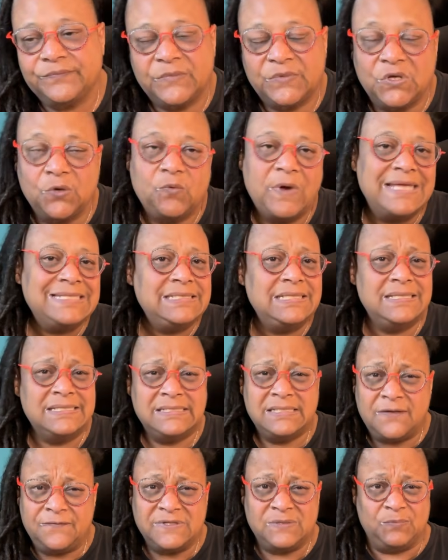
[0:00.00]
The rest of the
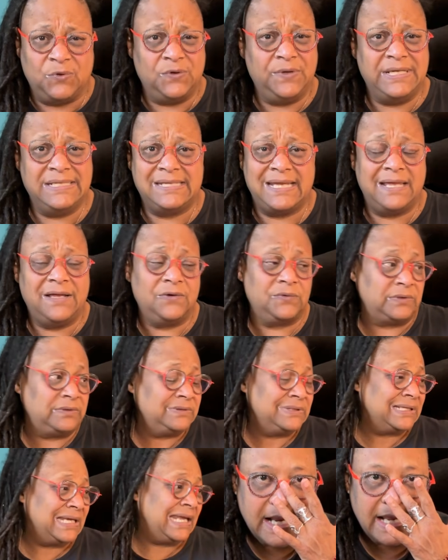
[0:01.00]
stuff is burning down.
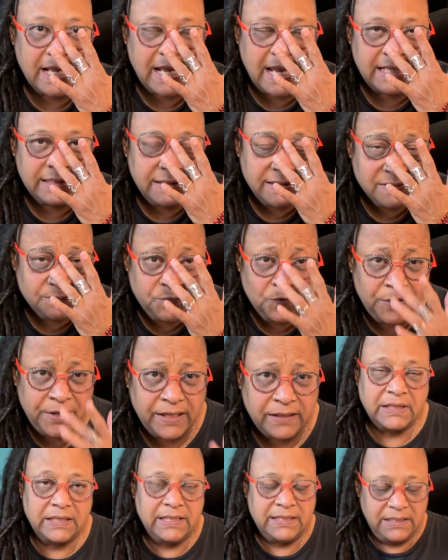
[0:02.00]
At this
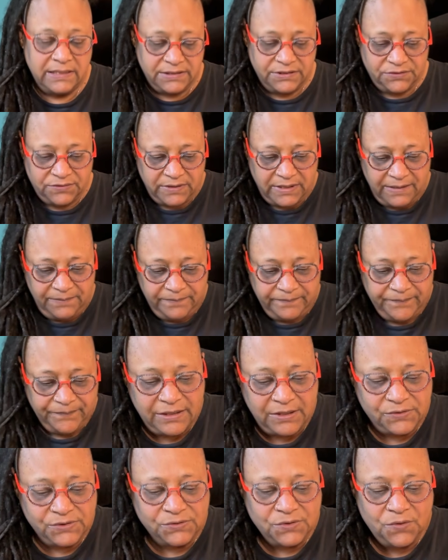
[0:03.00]
point in history,
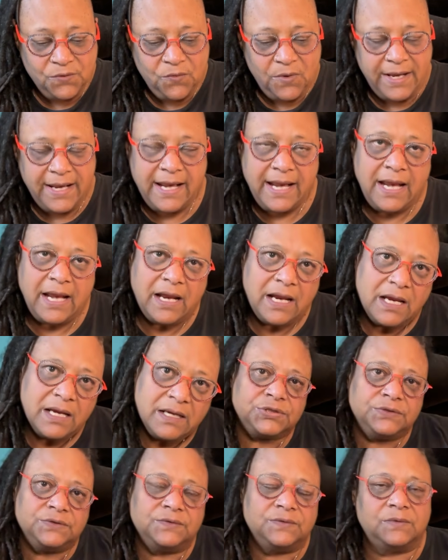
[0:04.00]
there's no way
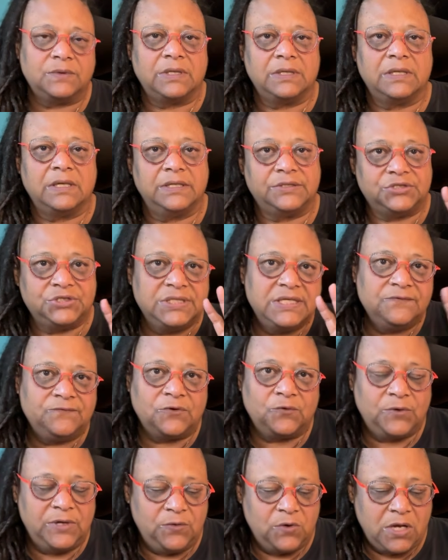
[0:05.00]
to
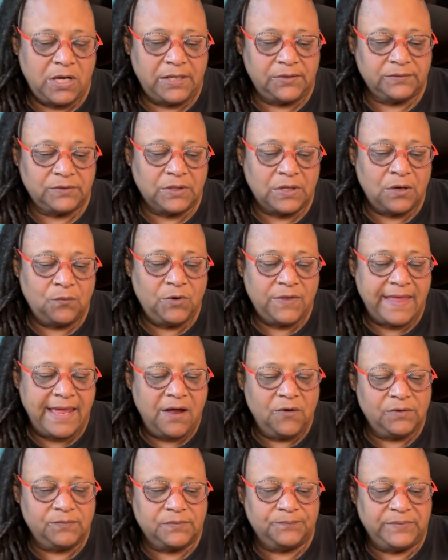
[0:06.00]
achieve what we want
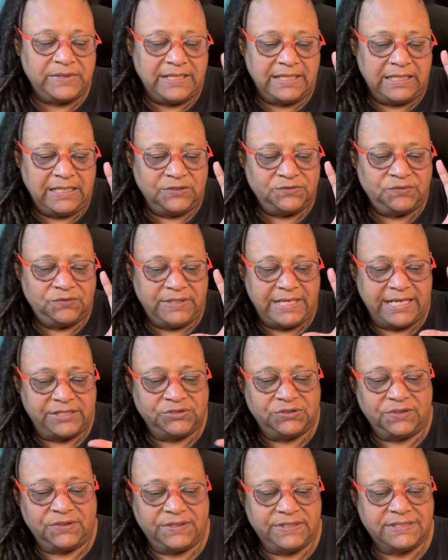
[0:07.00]
without being
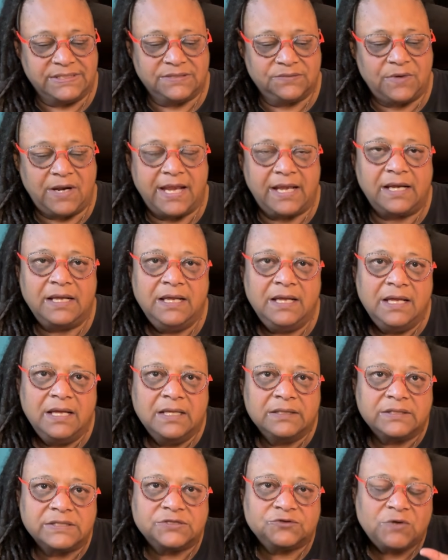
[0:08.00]
internationalists, right?
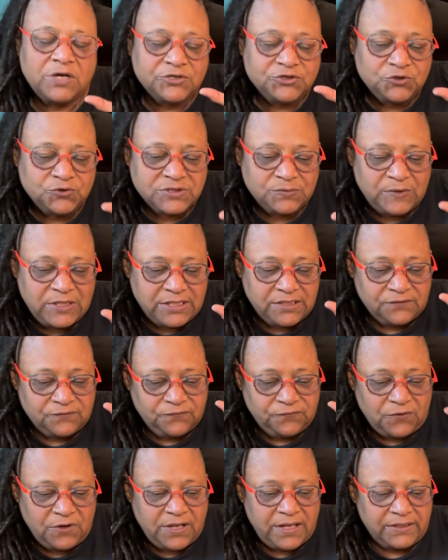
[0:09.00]
The structures we
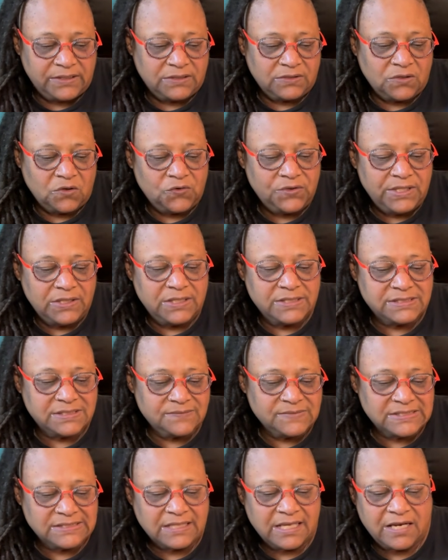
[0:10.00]
confront,
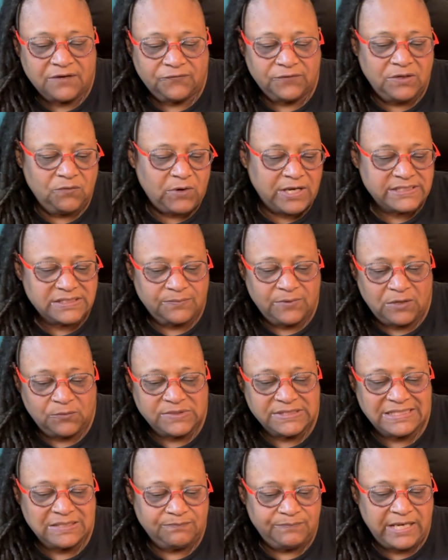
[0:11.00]
colonialism, slavery, white
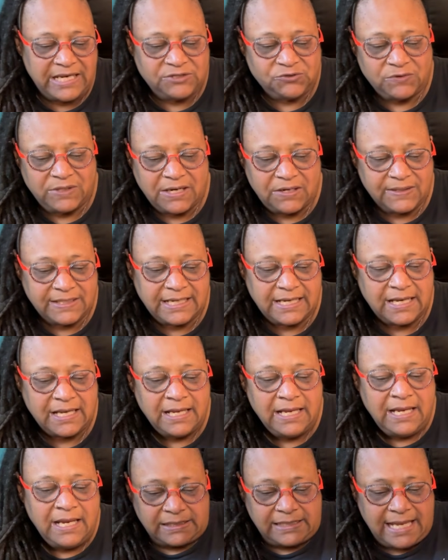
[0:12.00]
supremacy,
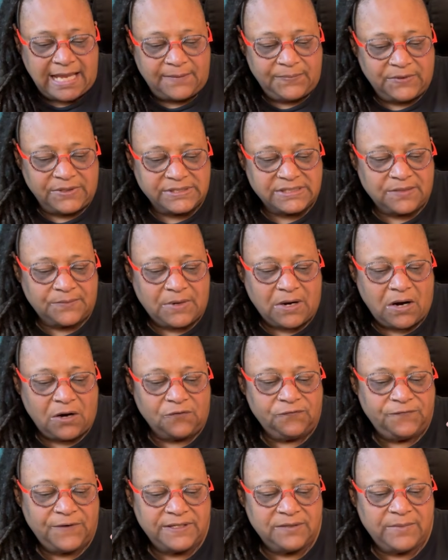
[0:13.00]
patriarchy, and capitalism,
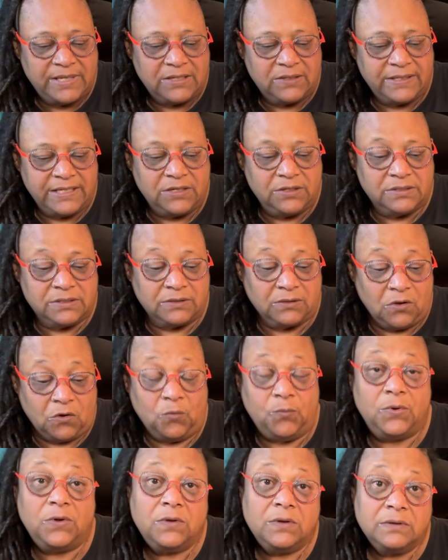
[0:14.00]
are fundamentally
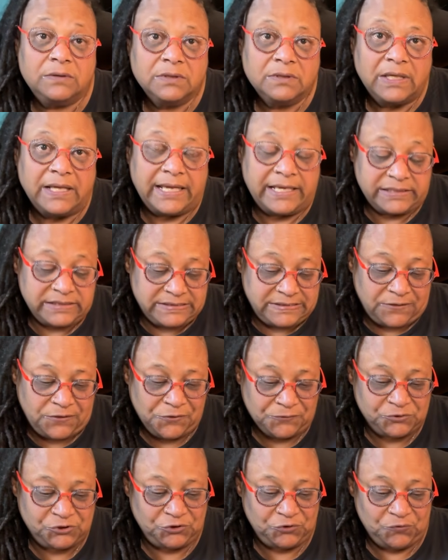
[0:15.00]
global, and
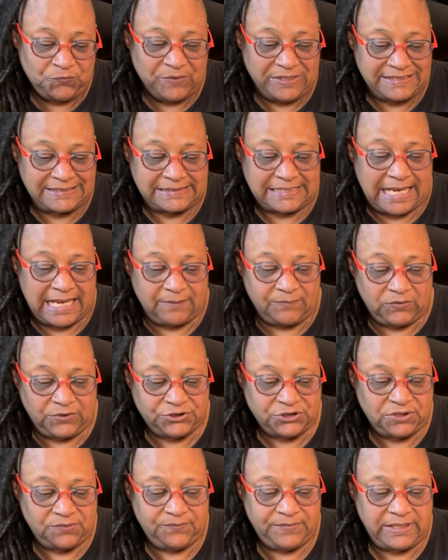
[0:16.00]
so too must
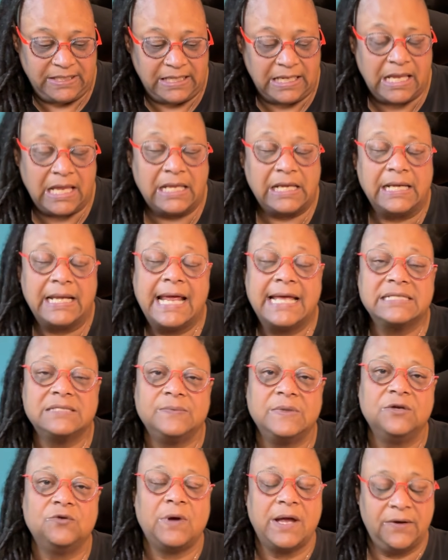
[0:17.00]
abolition be. And it
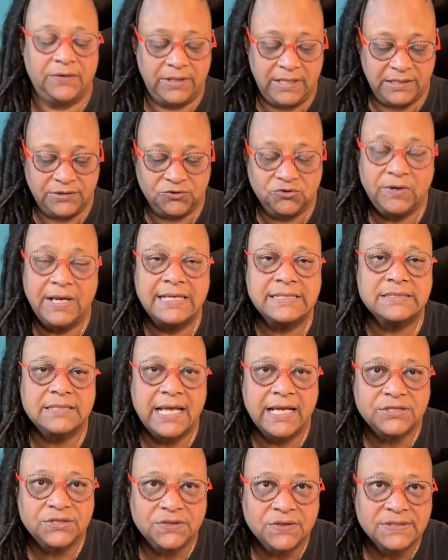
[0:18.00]
has to be grounded in
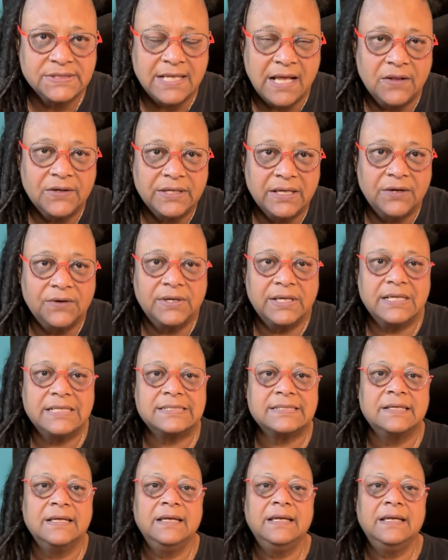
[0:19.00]
transnational solidarities.